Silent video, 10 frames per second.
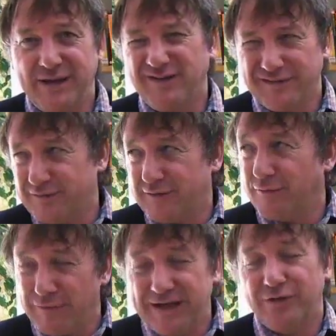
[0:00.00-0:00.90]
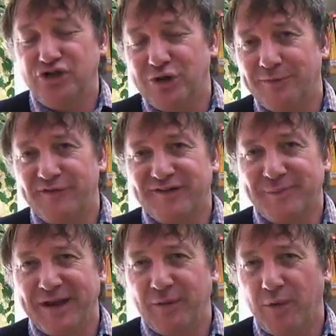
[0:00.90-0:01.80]
doesn't do a really good job of
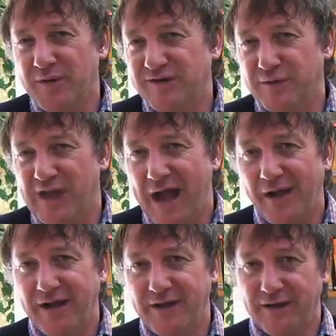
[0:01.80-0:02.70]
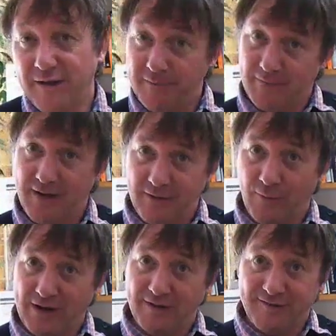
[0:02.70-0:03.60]
explaining what we do yet in a
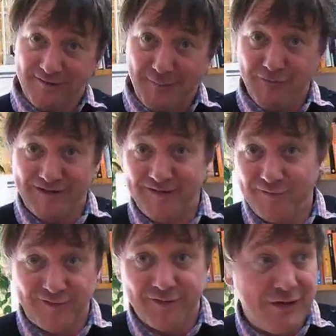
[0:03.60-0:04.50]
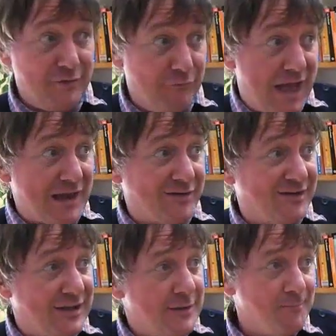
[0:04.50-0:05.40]
way that's as impressive as
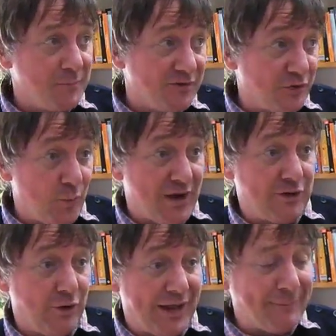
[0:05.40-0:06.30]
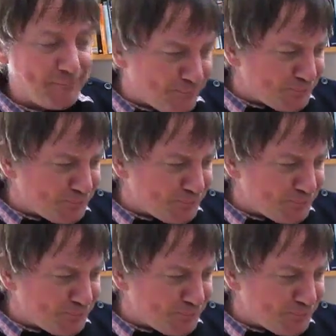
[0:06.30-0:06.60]
reality. So working on that.